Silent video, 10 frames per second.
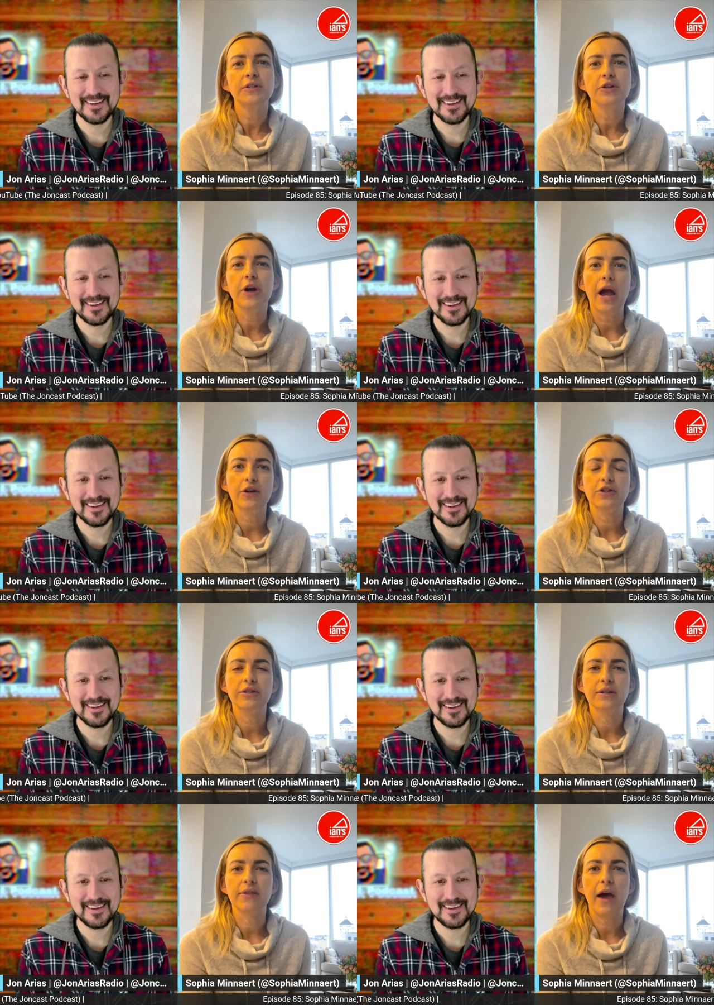
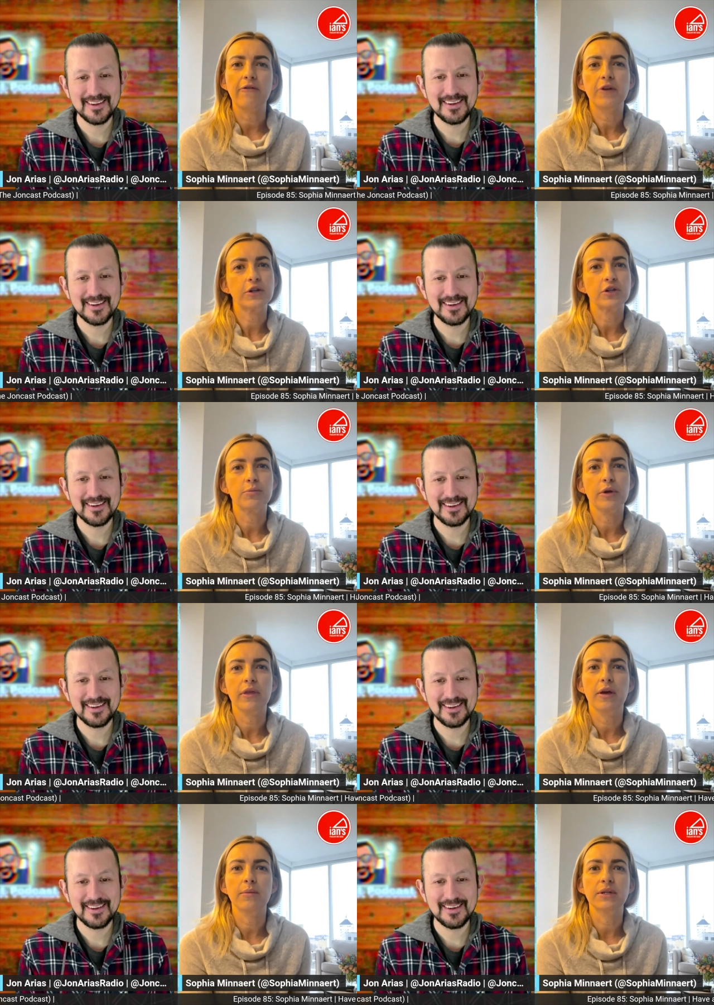Speaker 1: interactions and that friendship with
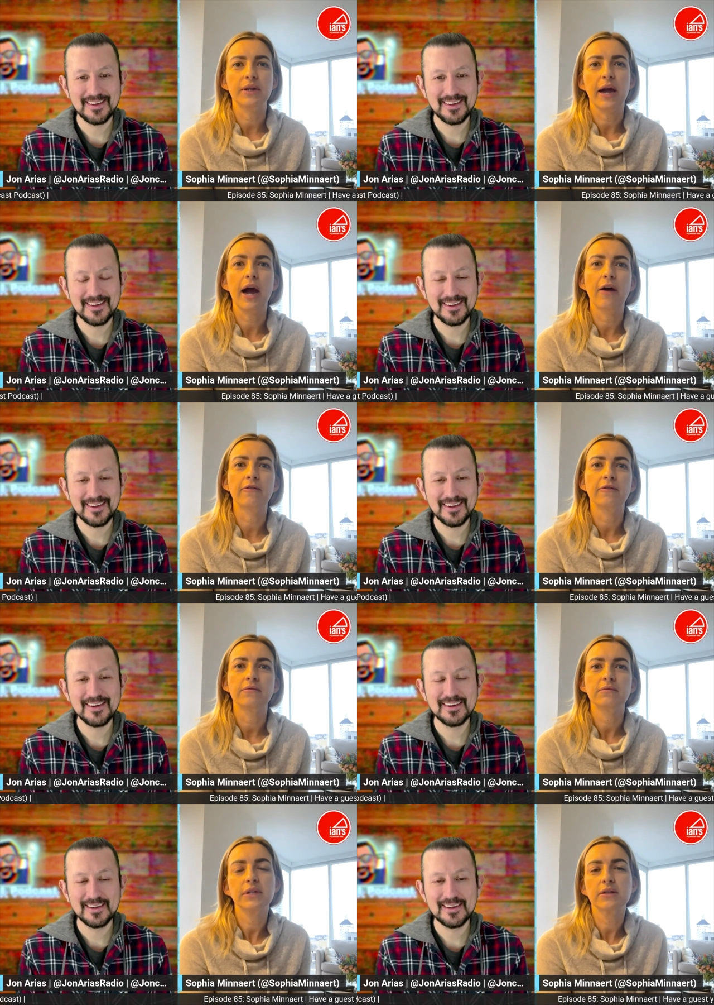him and to have
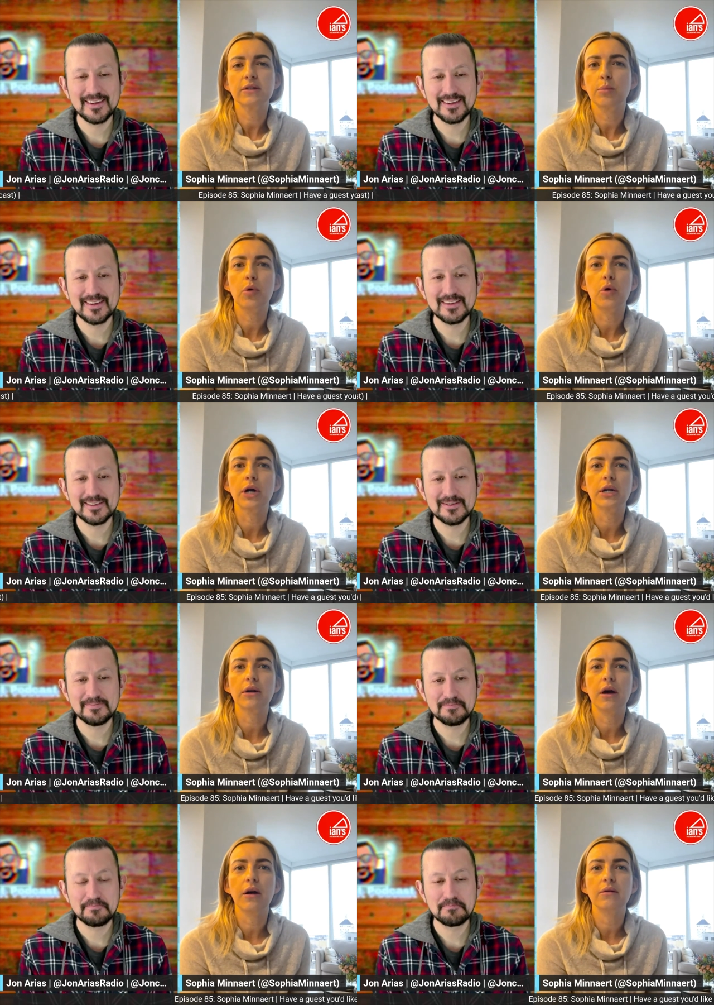his support
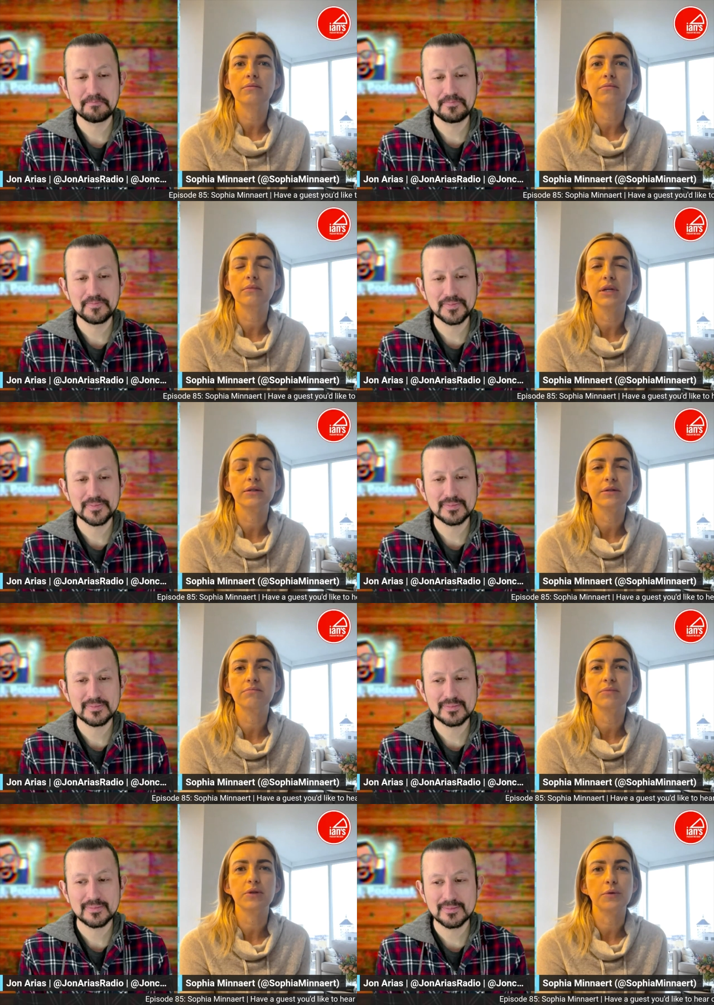uh, means
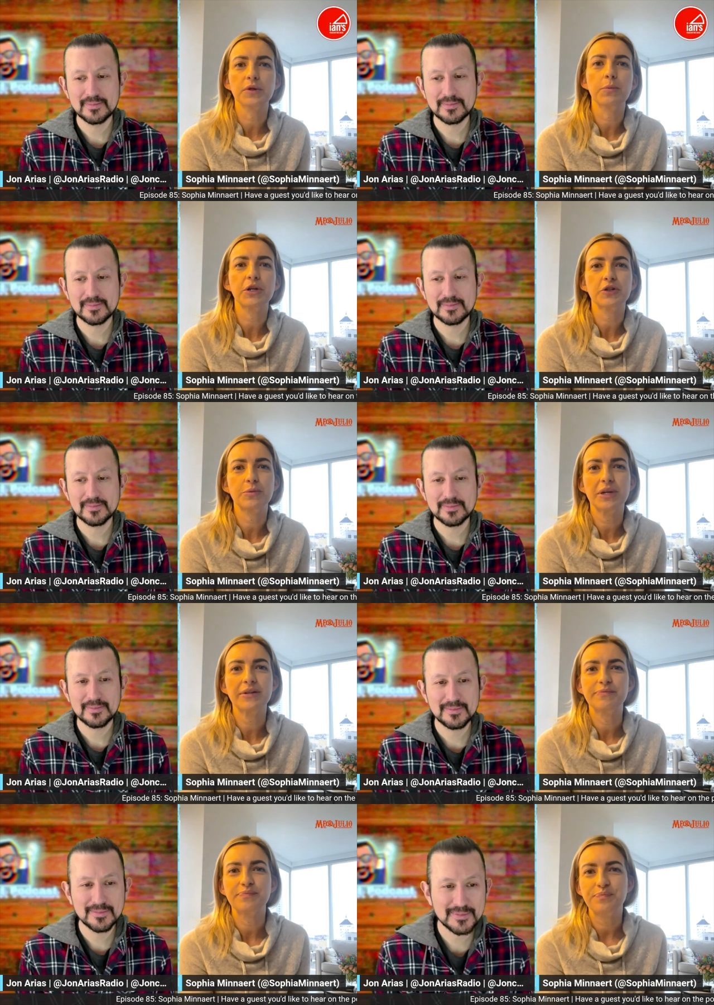so so much to
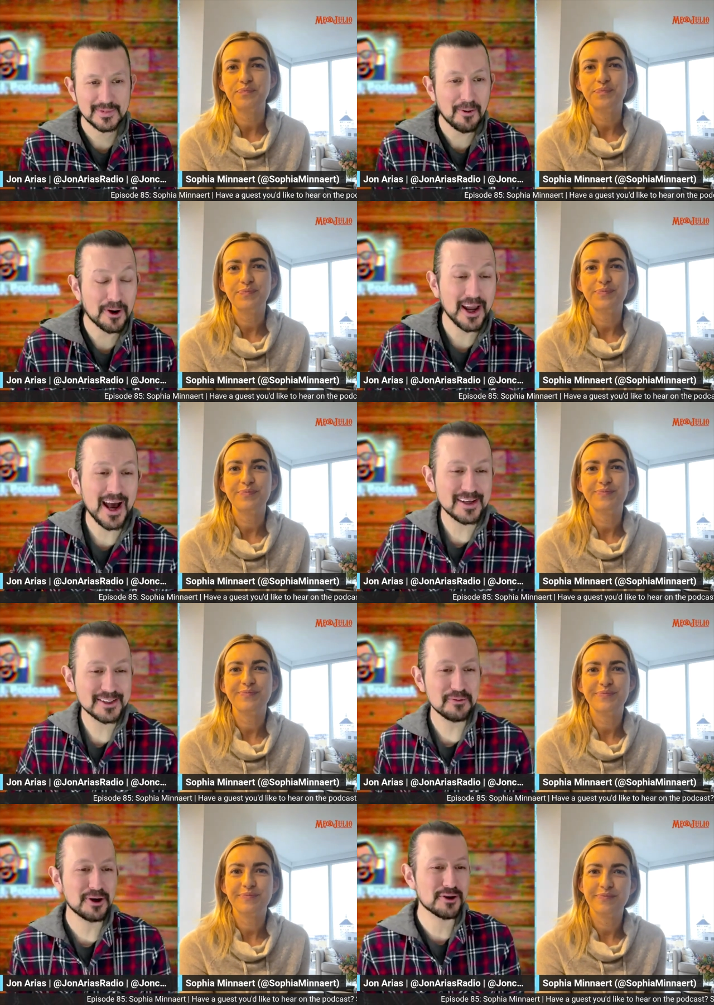me.
Speaker 2: I want to ask you
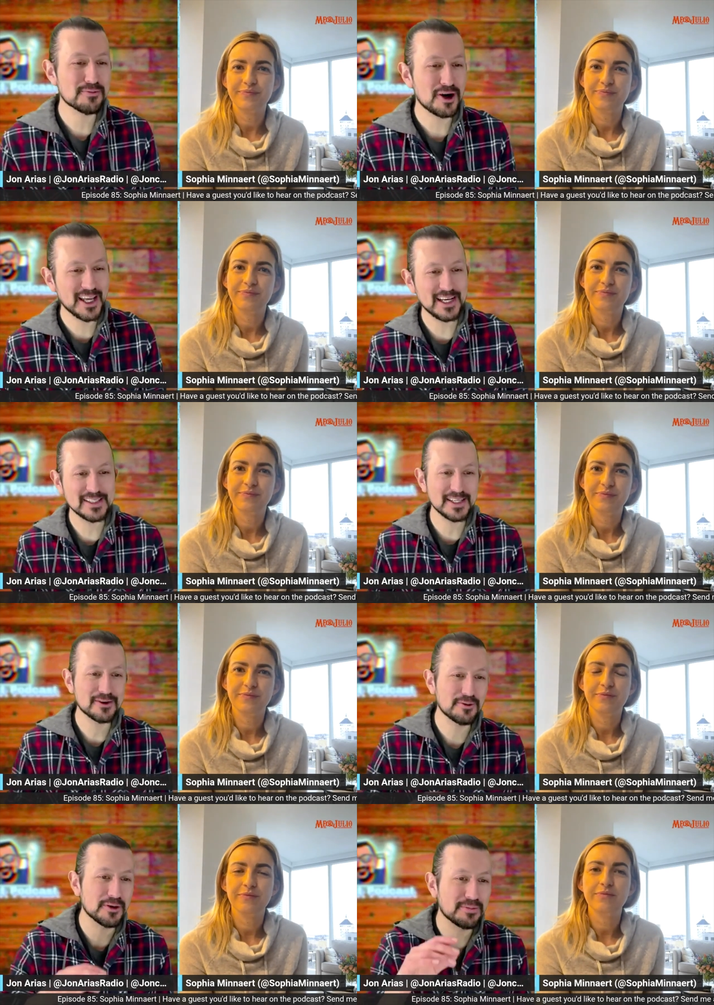about your broadcasting
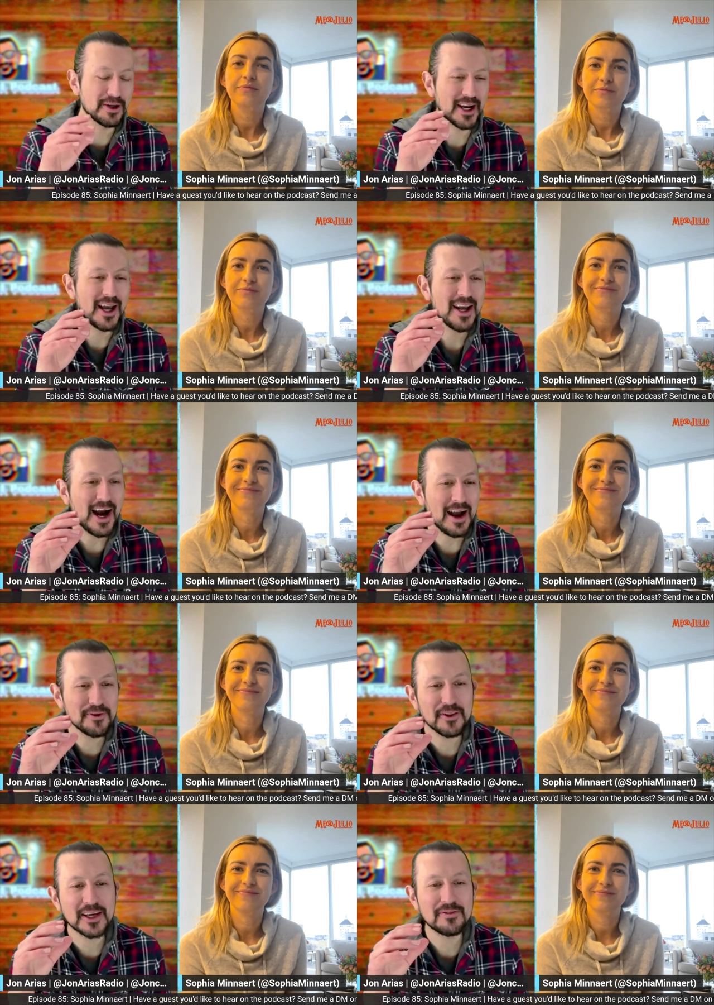career, but mm-hmm. I feel
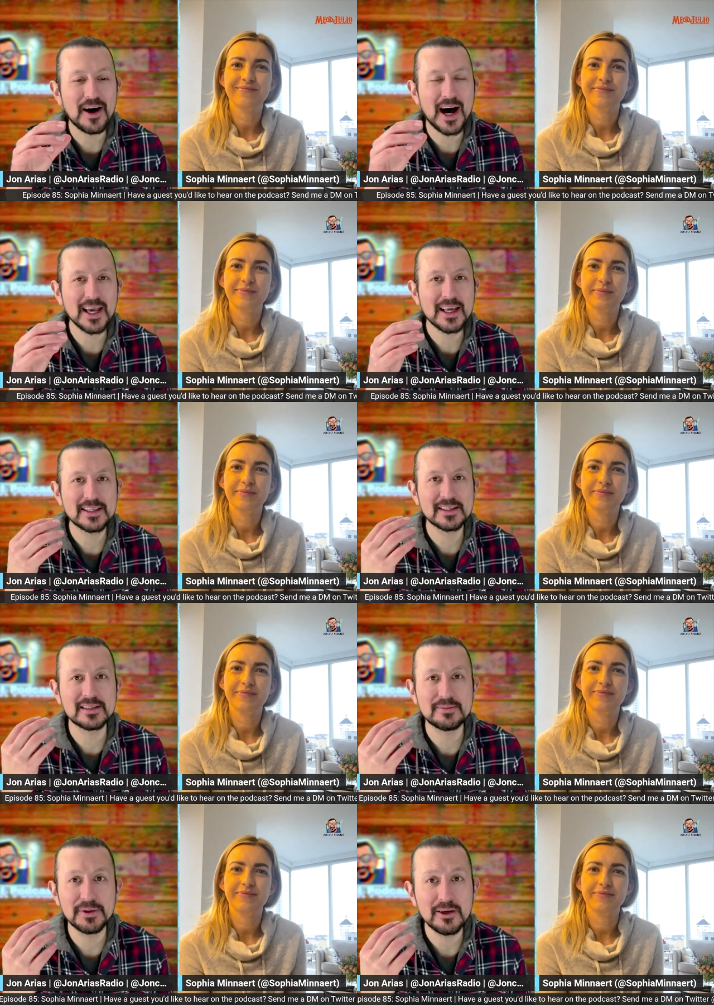like if I got to
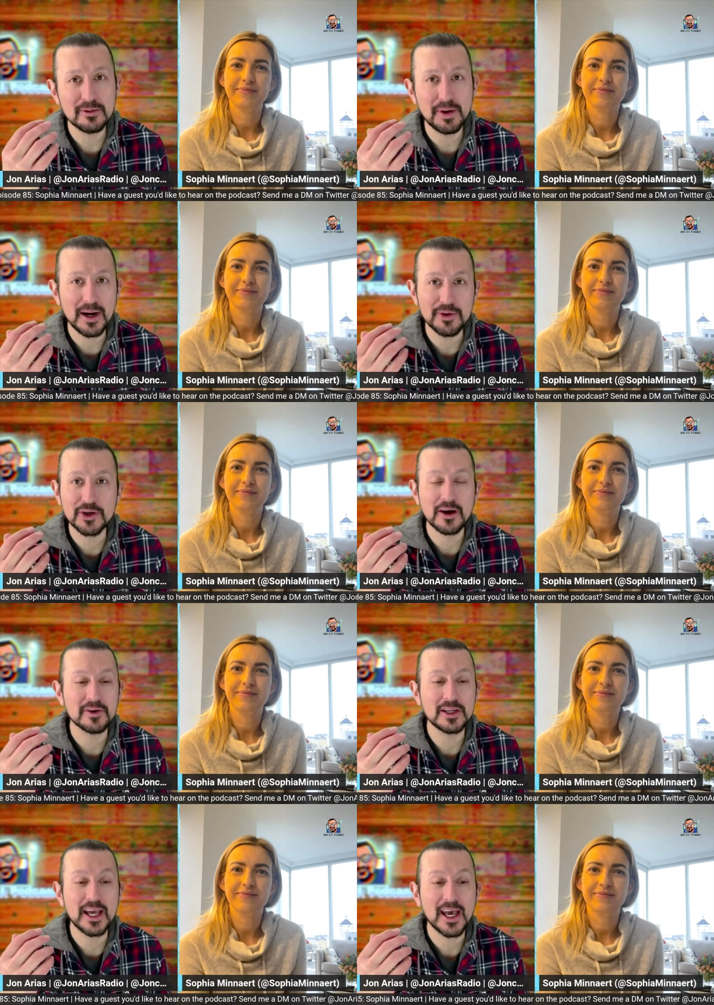speak with Bob Uecker every
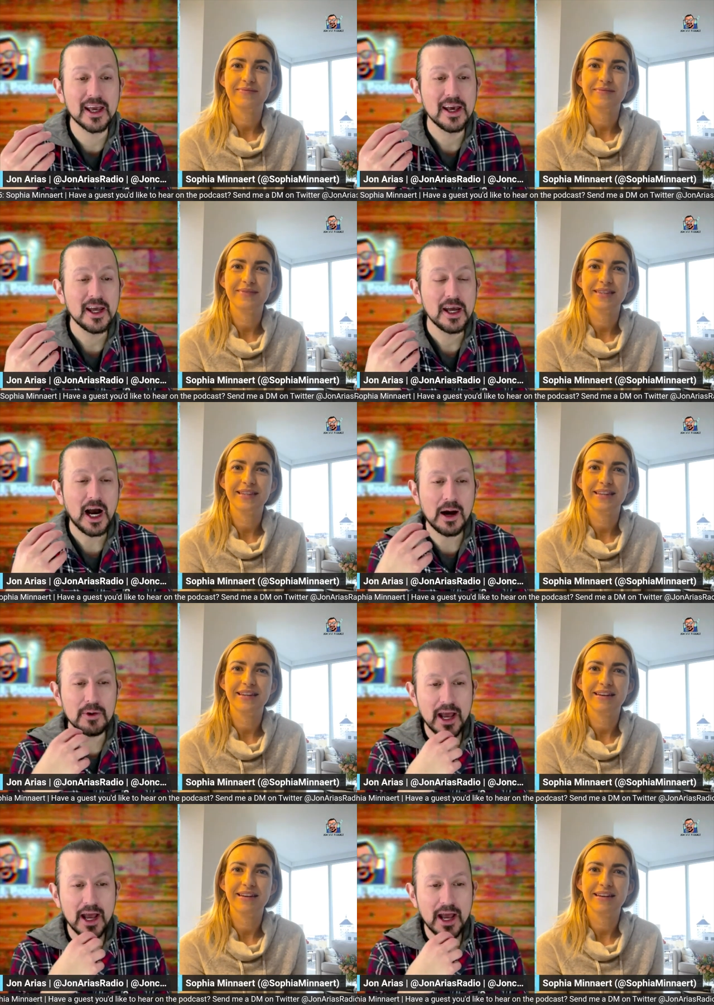day, I would have a